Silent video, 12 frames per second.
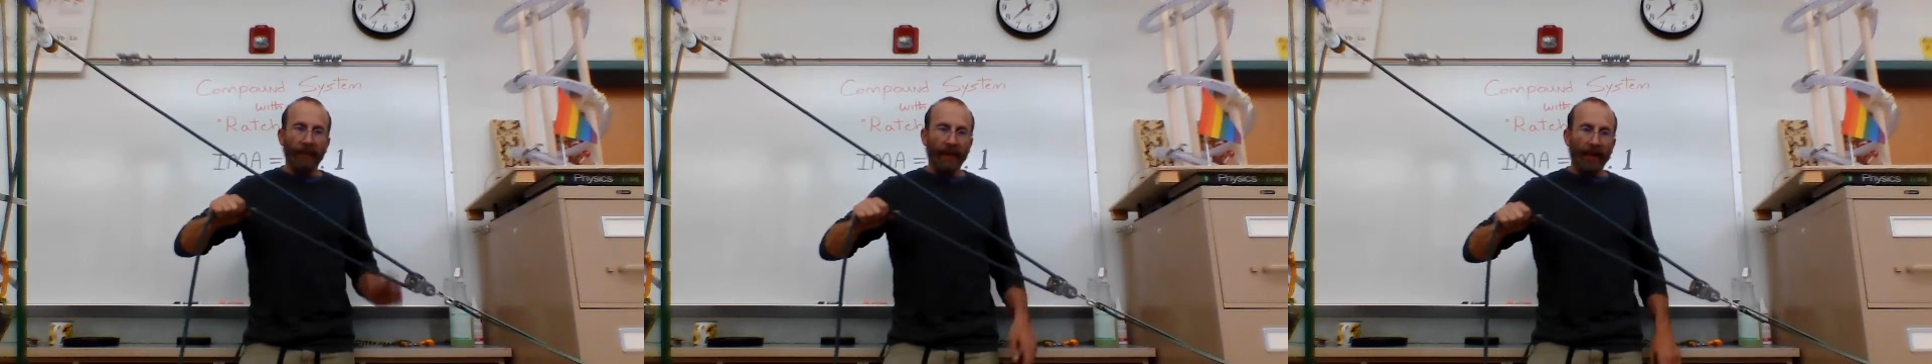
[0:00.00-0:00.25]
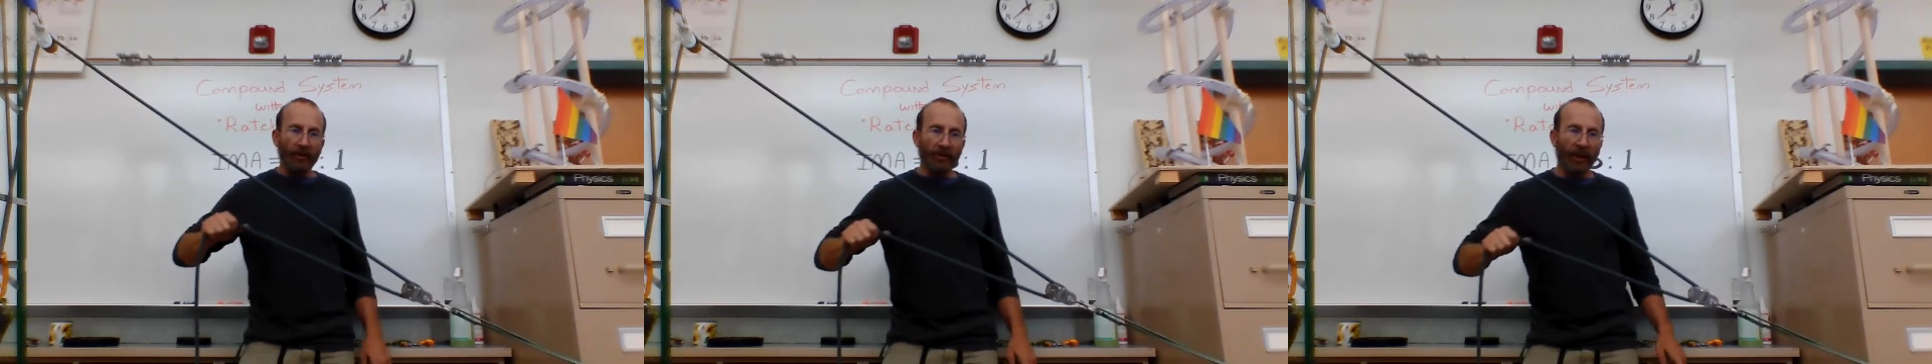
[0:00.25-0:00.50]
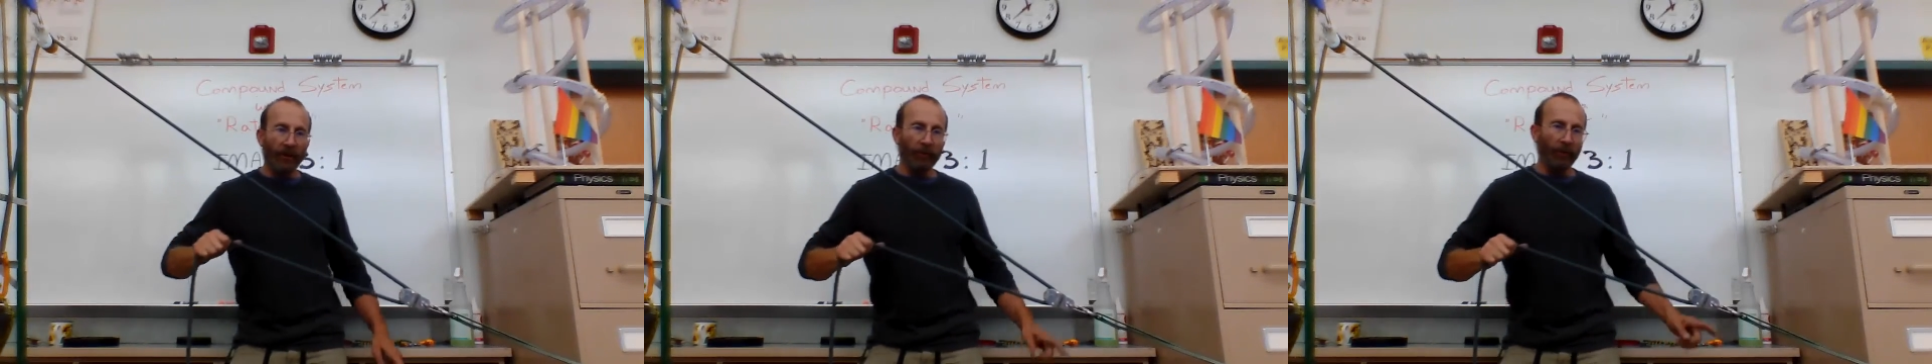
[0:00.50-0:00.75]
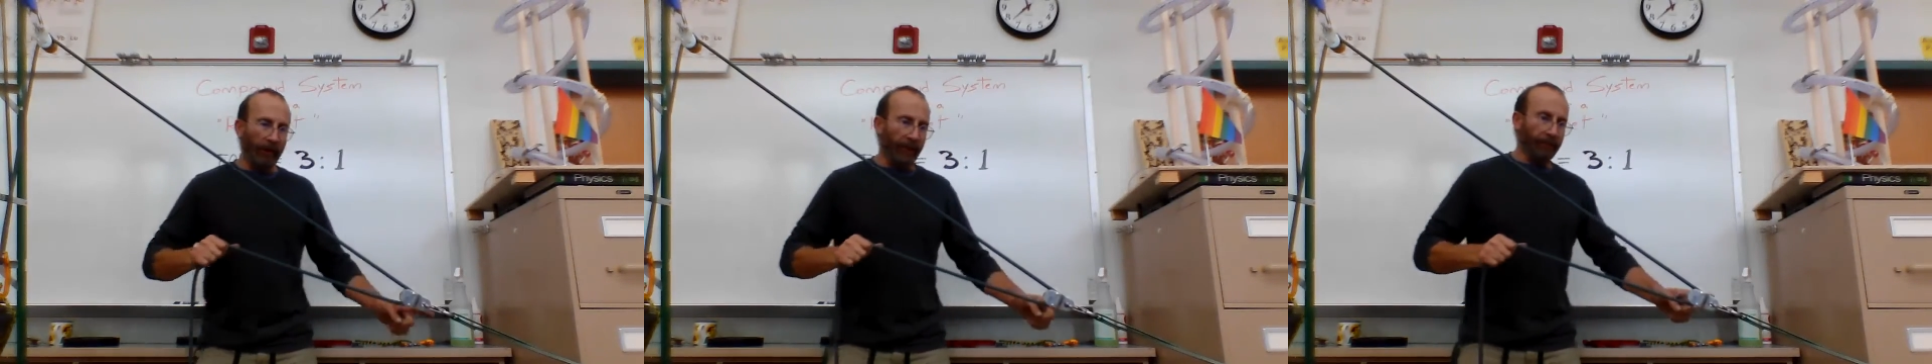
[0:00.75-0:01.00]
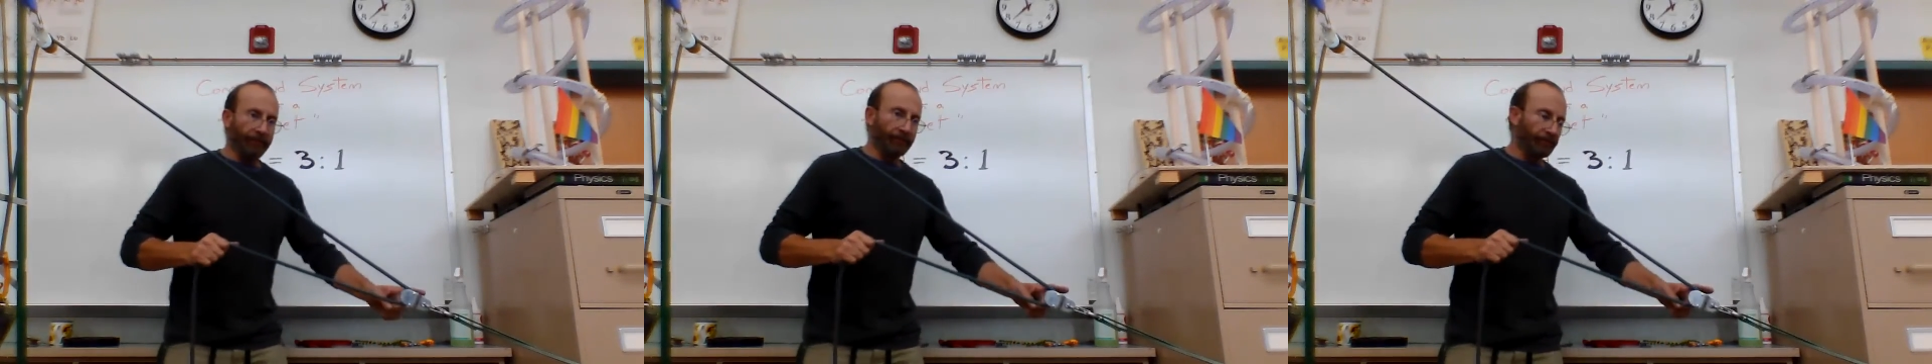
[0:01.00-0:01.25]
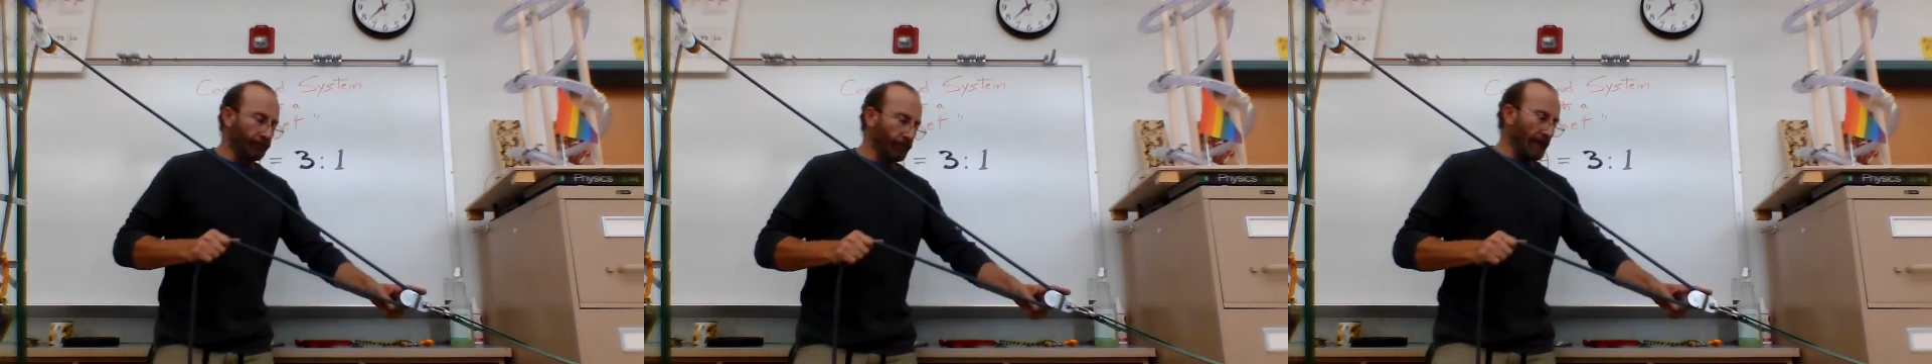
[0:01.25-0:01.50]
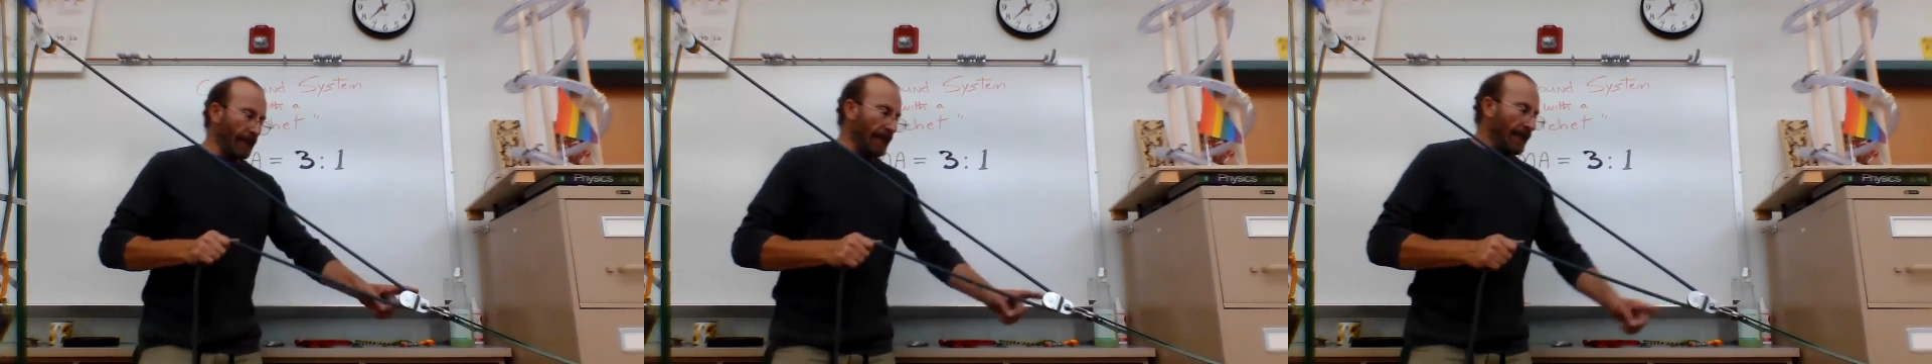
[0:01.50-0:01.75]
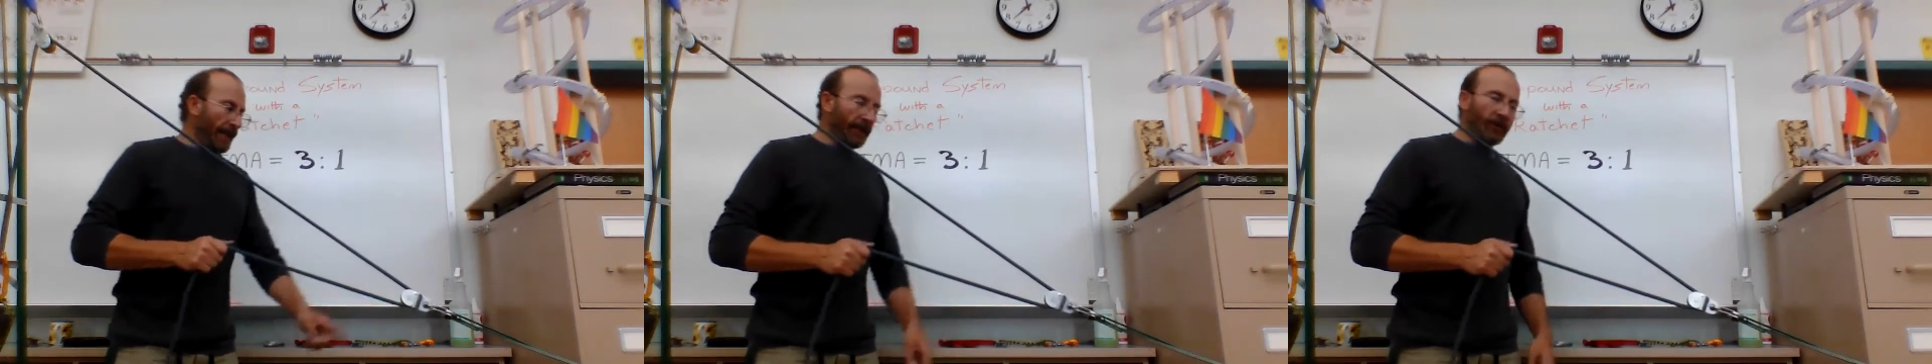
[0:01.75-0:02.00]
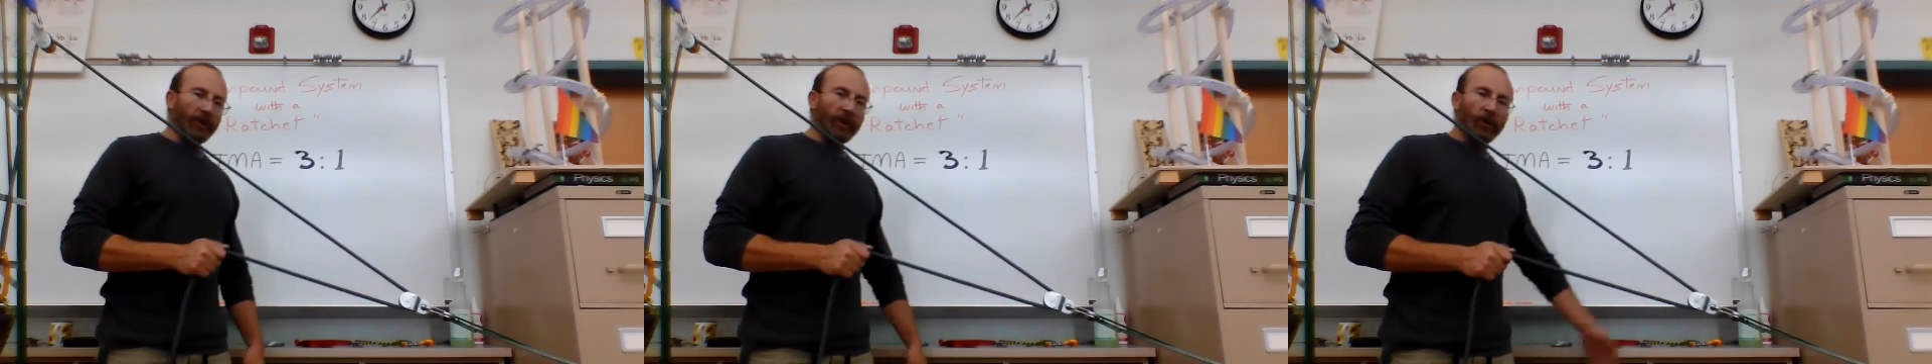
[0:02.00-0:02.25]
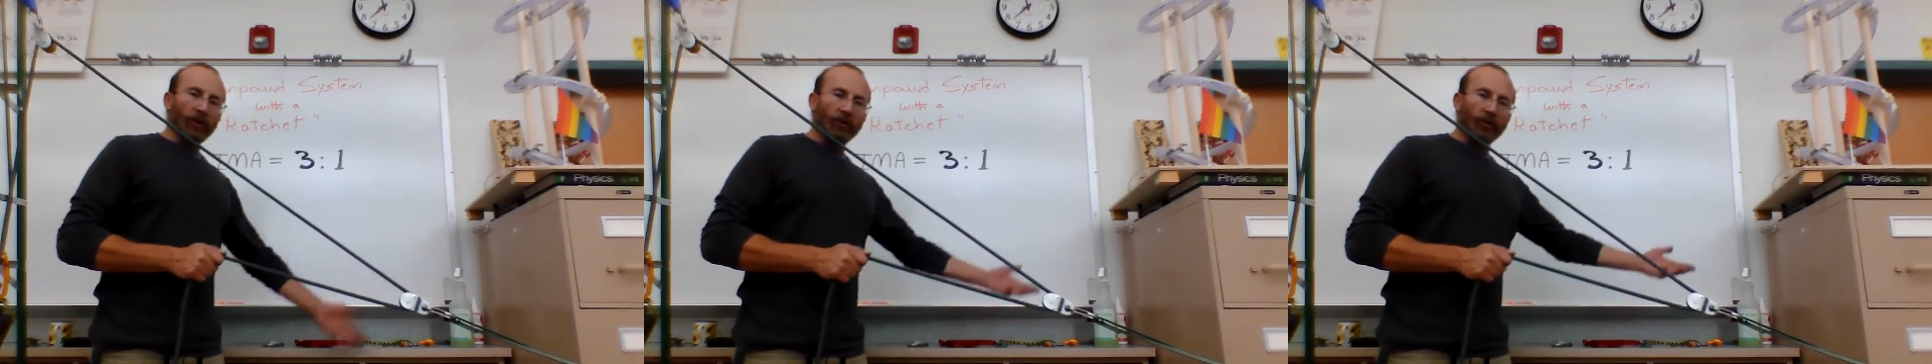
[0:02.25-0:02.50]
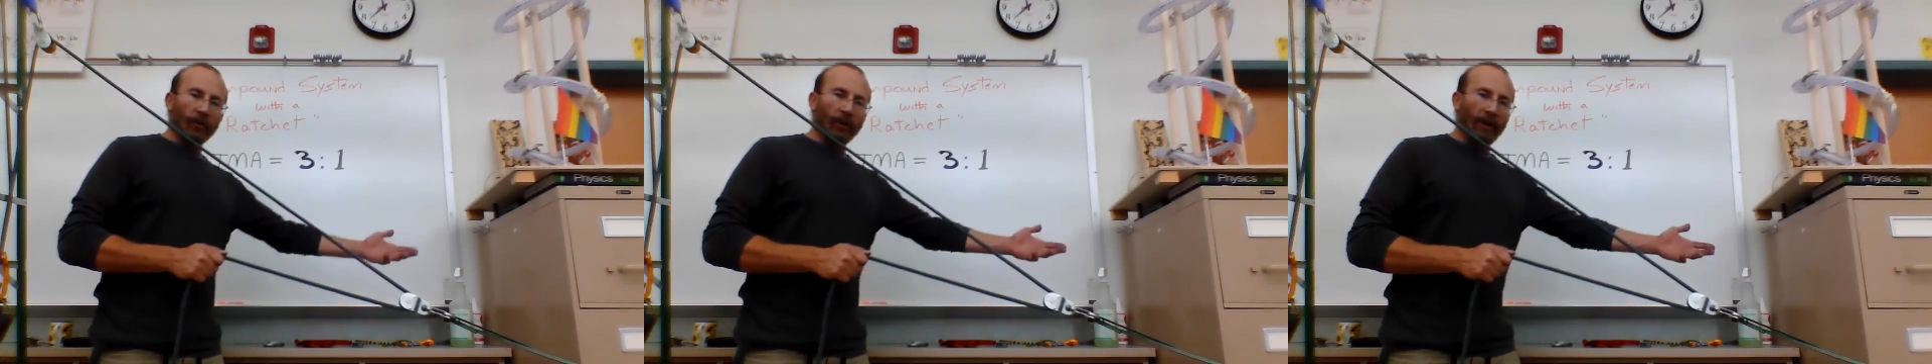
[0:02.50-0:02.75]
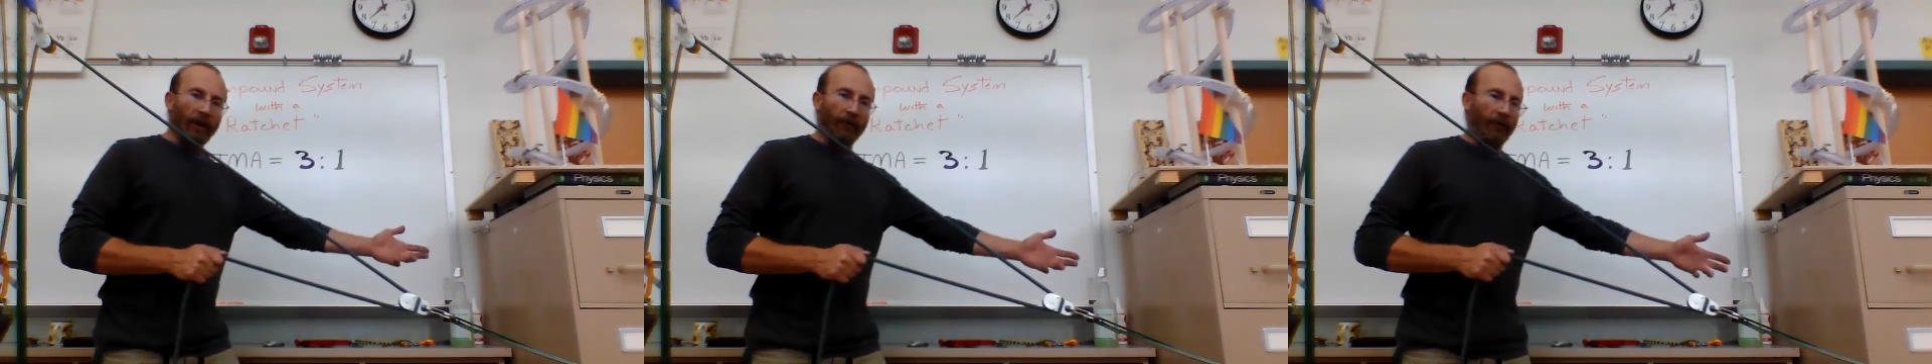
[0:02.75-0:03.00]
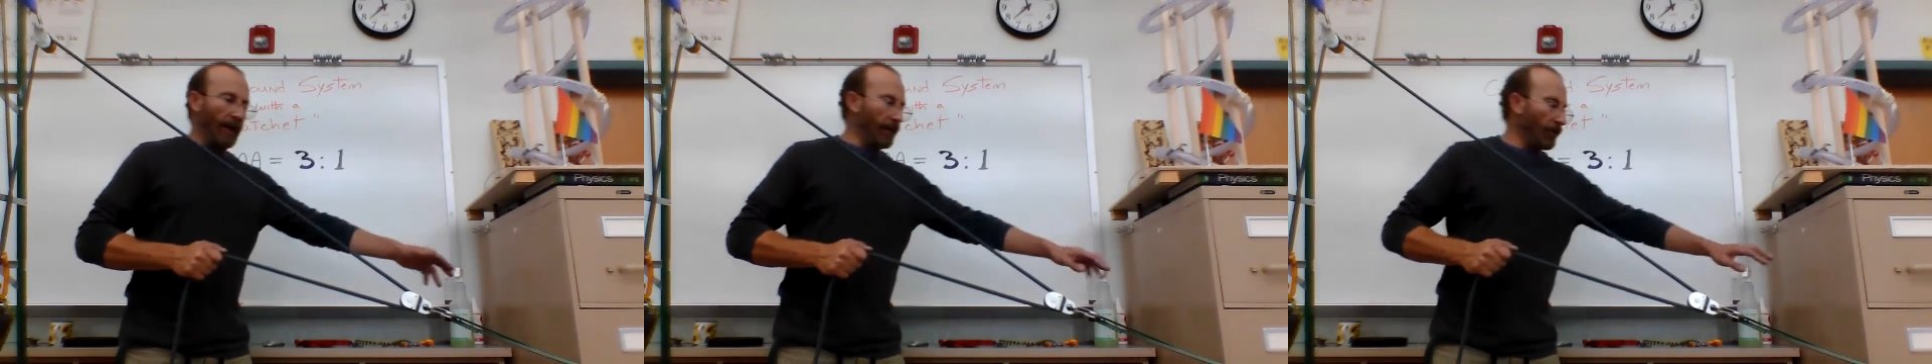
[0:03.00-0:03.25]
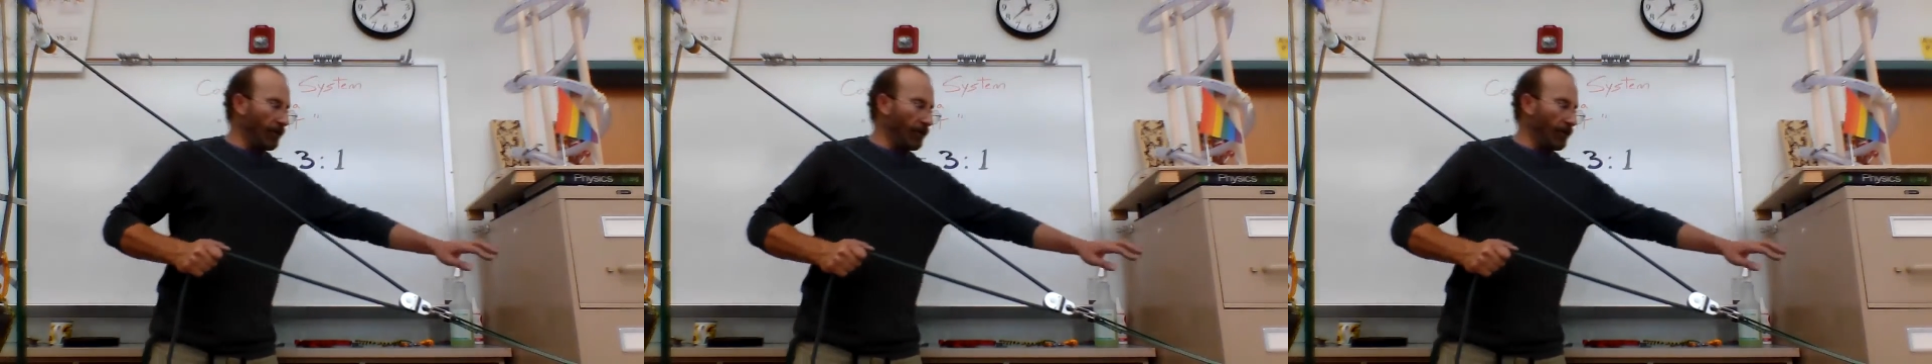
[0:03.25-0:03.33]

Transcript: Here's another pulley. This one goes to another anchor,